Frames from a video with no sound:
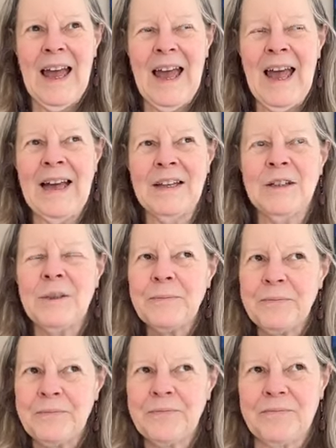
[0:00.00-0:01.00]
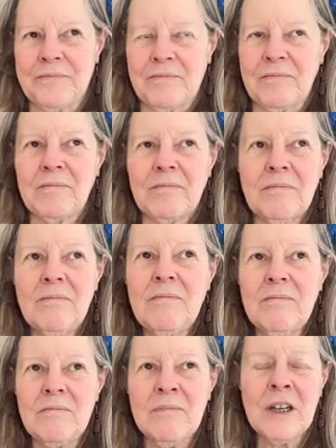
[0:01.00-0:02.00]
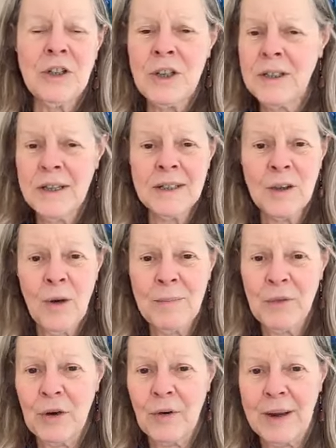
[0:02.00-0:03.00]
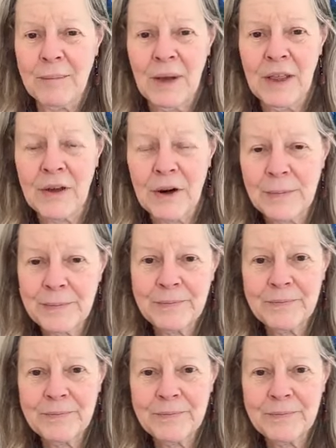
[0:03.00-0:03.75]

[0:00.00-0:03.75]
And she says, oh, I'm the Great Mother.